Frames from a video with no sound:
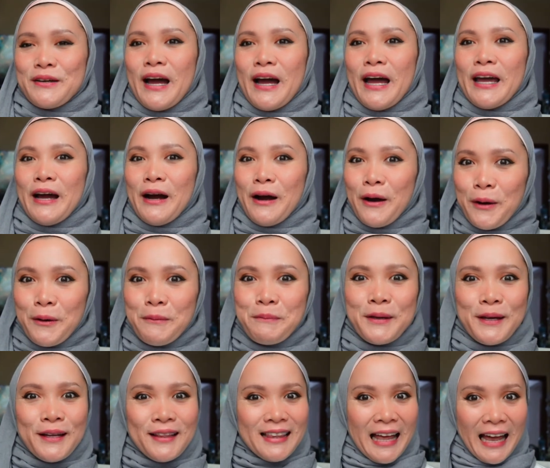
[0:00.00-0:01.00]
I hope
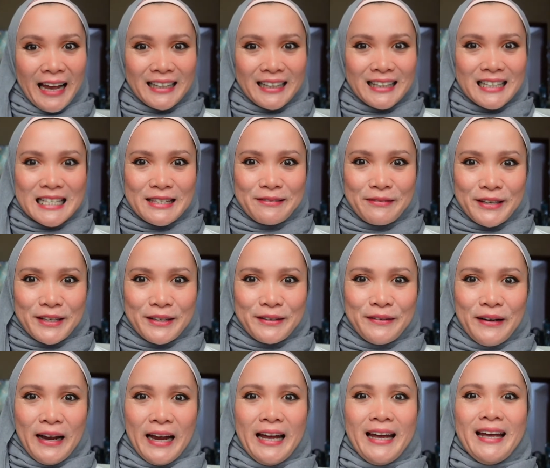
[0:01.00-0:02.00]
you like this
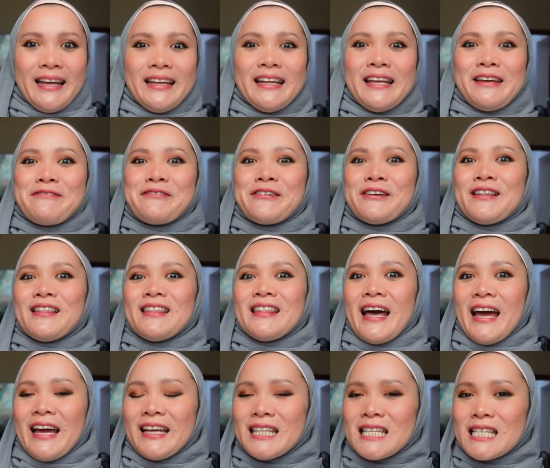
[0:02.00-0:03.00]
video, and if you
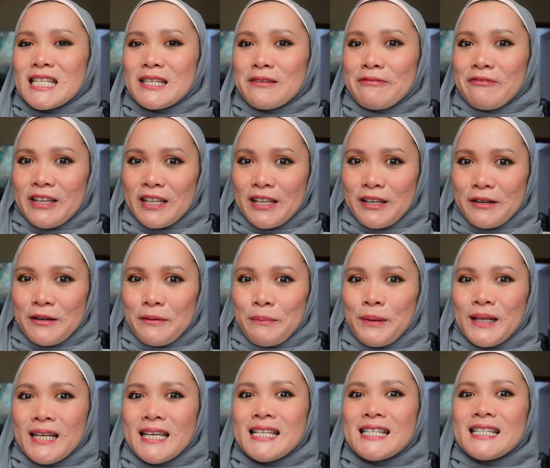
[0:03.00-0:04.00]
like this video,
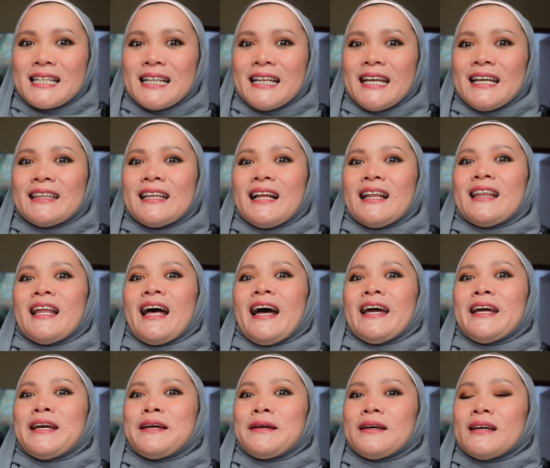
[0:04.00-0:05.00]
please click the like